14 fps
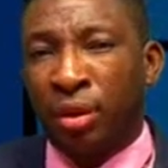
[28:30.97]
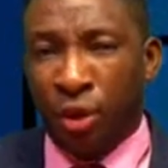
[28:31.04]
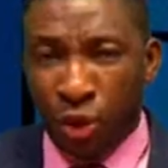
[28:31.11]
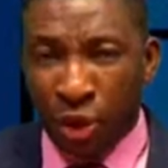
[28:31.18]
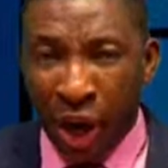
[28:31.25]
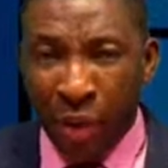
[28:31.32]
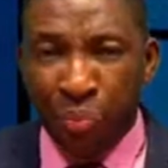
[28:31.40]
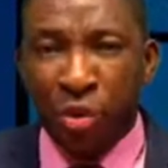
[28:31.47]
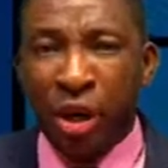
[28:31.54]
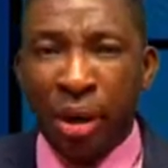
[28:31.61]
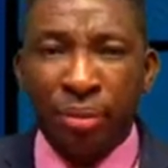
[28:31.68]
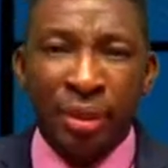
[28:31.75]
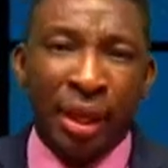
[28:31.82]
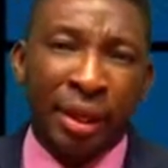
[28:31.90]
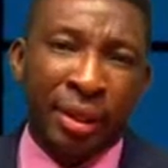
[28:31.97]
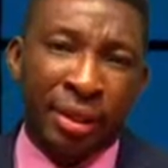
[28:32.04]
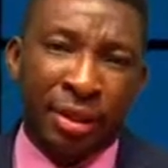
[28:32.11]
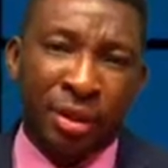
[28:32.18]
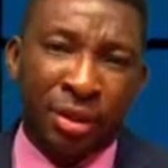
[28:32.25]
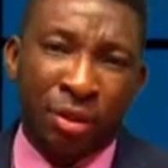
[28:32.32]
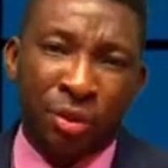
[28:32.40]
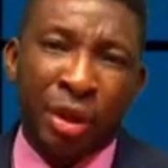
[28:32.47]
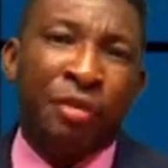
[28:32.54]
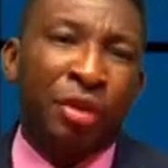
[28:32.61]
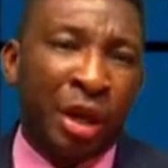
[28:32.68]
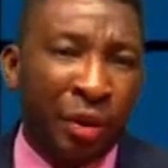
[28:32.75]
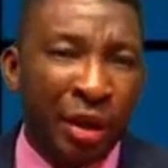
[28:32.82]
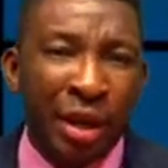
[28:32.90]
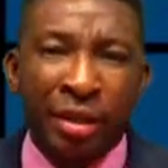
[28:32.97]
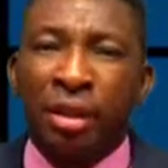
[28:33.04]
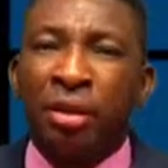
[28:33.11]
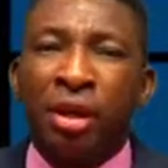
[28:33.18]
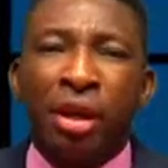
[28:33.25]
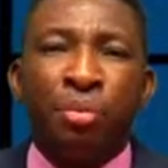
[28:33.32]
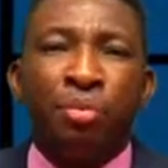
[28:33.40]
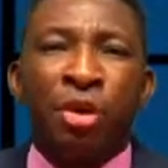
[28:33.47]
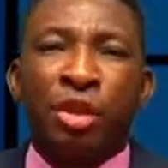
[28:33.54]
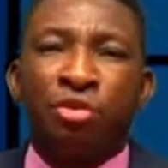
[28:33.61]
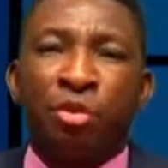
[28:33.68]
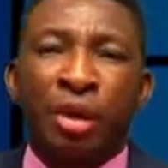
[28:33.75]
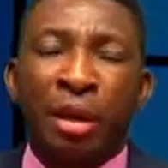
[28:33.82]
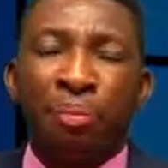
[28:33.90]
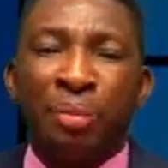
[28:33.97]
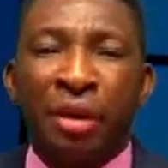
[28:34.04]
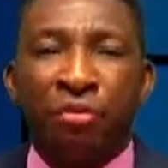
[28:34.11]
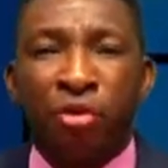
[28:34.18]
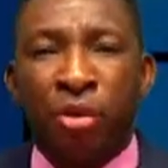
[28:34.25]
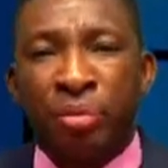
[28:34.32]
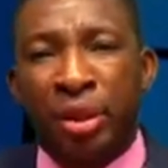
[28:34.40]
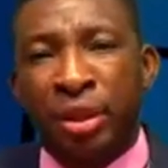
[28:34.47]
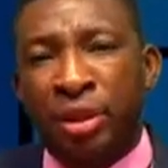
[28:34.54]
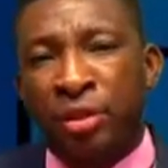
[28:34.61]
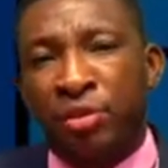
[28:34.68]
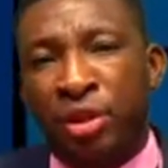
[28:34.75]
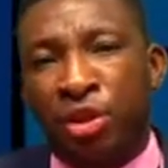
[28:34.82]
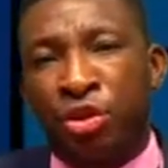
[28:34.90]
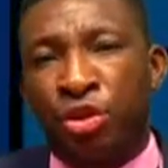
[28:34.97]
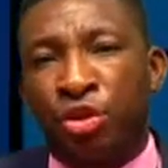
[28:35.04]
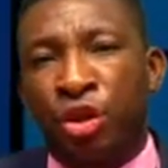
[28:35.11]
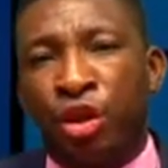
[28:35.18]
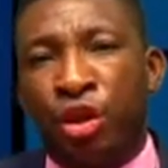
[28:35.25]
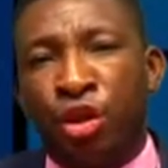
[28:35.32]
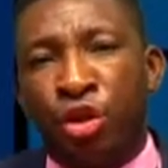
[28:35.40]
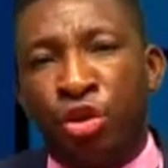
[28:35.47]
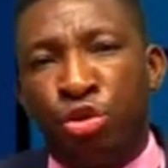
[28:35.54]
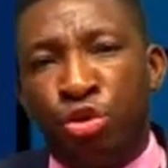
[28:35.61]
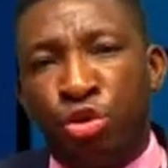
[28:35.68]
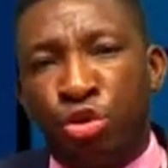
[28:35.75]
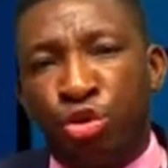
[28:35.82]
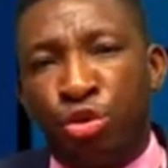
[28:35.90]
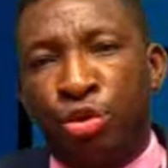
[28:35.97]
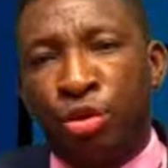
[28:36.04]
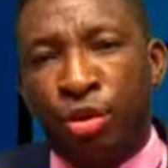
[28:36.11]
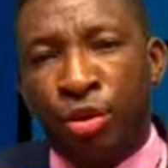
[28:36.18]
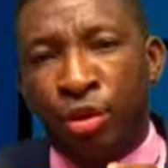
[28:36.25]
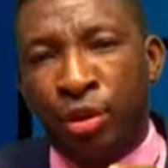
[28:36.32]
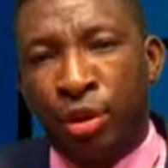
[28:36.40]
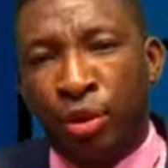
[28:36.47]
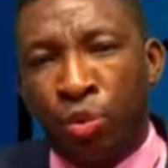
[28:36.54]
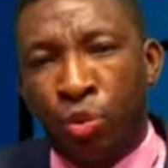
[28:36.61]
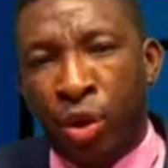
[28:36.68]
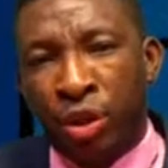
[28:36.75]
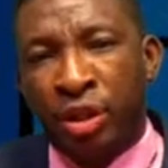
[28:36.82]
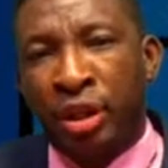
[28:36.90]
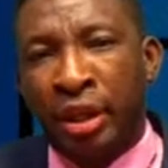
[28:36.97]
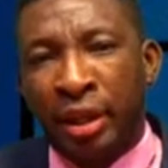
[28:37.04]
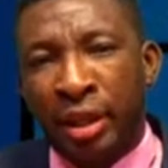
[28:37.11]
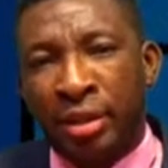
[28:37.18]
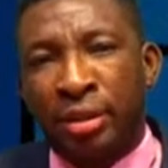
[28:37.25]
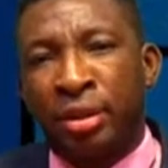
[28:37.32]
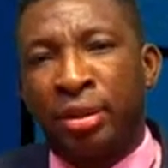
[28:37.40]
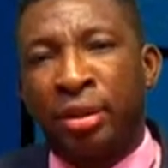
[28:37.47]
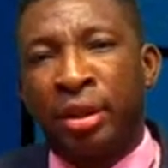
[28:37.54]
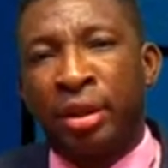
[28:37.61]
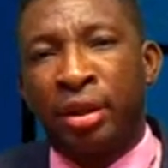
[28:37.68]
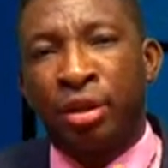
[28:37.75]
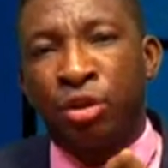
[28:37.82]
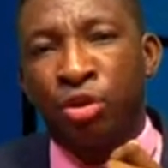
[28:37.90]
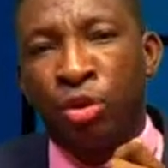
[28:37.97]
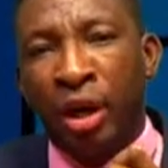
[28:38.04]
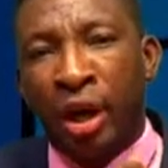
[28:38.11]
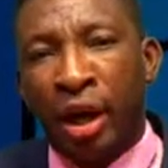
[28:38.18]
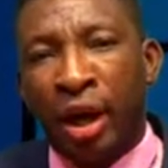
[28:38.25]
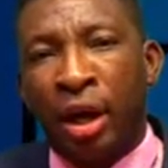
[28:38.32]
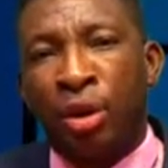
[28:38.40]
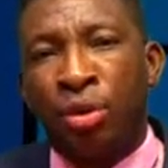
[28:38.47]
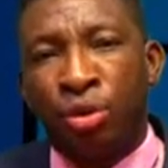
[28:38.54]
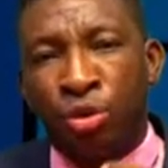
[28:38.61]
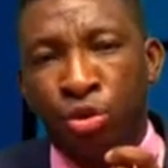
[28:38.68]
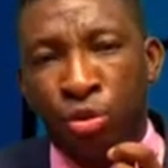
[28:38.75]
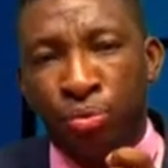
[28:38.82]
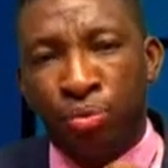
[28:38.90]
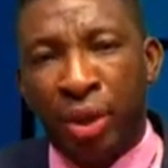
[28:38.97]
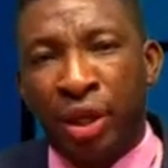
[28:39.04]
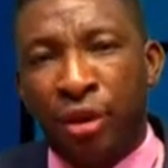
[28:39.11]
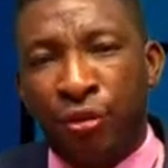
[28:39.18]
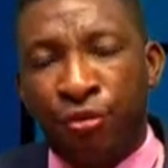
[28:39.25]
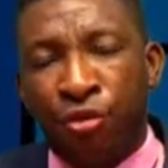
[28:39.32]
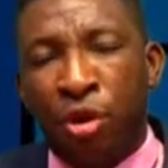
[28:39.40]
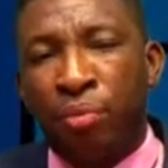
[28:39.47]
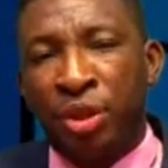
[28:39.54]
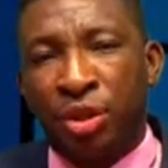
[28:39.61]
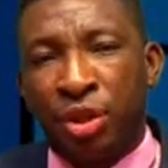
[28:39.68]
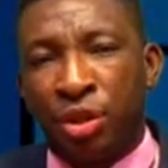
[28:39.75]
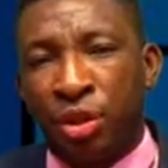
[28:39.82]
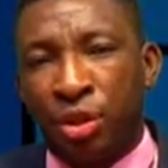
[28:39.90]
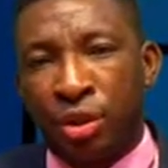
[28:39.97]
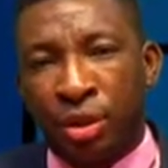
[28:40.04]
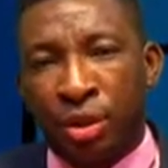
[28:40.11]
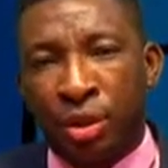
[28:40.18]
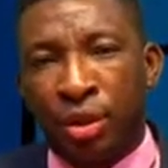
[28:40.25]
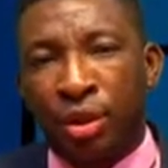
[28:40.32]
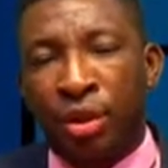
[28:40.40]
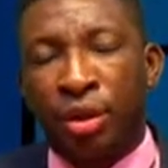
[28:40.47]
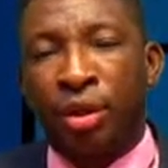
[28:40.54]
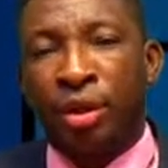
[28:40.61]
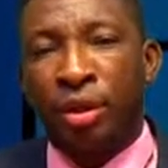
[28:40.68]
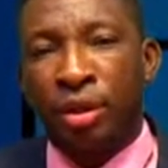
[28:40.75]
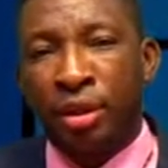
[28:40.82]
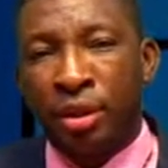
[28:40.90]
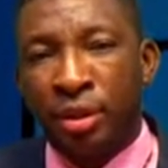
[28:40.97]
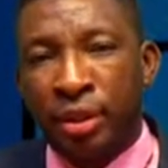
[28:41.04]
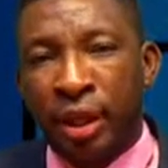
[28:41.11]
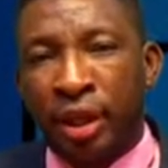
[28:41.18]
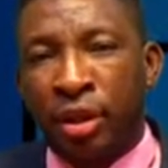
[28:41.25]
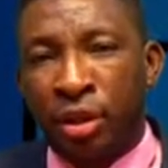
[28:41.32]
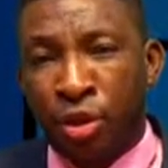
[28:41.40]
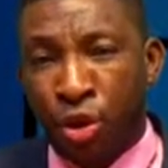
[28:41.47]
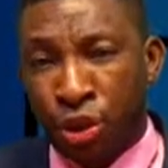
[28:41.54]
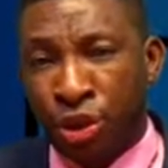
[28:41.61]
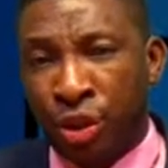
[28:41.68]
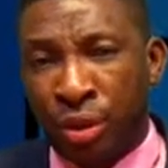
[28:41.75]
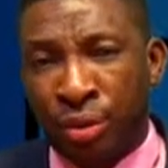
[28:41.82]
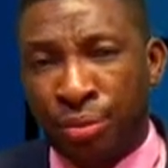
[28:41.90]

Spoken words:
We have programs like this. We have other related programs for other platforms and TV stations. You should watch and listen to how to make informed decisions. Take caution.